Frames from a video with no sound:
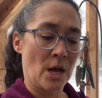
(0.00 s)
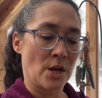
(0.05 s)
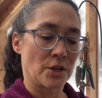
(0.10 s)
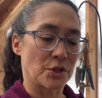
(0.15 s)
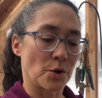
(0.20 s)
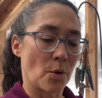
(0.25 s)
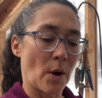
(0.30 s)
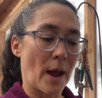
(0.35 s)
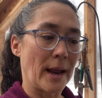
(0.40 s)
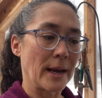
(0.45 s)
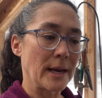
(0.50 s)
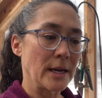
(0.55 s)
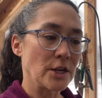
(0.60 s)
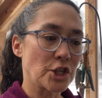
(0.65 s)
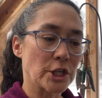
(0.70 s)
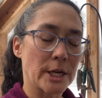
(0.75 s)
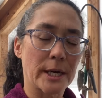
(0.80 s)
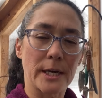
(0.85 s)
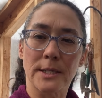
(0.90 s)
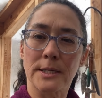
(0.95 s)
So any
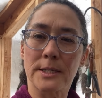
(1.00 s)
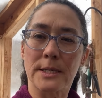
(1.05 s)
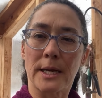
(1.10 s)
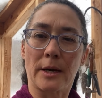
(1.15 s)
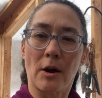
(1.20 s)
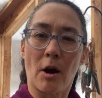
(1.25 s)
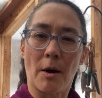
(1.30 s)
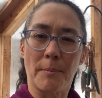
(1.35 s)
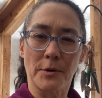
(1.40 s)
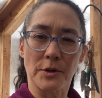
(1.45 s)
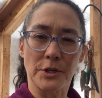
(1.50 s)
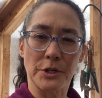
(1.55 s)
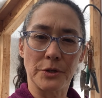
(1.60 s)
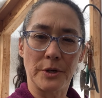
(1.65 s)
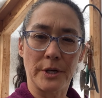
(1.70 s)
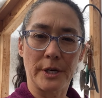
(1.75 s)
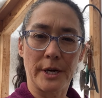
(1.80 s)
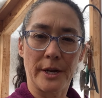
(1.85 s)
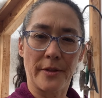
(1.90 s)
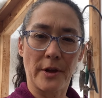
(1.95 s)
chance and
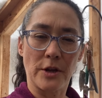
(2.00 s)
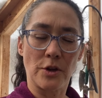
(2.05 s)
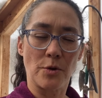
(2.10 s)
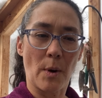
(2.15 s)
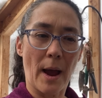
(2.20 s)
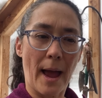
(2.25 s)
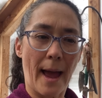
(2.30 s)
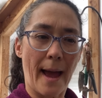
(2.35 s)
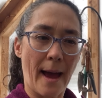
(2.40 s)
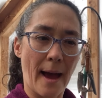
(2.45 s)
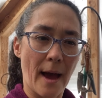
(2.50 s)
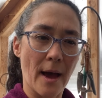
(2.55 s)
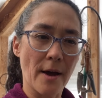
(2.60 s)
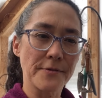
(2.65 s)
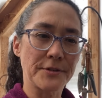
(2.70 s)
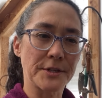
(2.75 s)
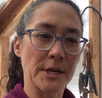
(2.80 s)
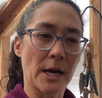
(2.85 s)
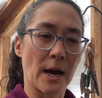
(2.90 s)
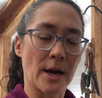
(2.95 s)
opportunity that you
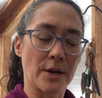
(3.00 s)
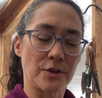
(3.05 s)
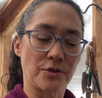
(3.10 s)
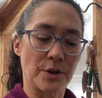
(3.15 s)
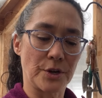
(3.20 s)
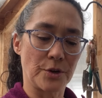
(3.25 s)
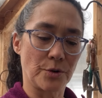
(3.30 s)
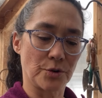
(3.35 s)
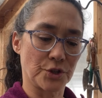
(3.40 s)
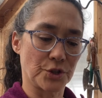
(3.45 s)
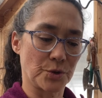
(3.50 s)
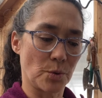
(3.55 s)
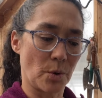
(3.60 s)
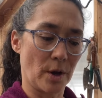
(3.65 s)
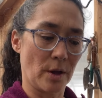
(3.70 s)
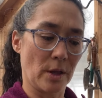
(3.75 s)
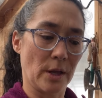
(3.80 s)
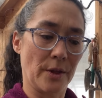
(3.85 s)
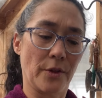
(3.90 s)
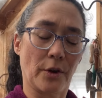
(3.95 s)
have to hydrate your
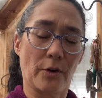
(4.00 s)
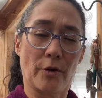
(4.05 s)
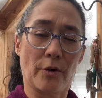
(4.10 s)
soil in the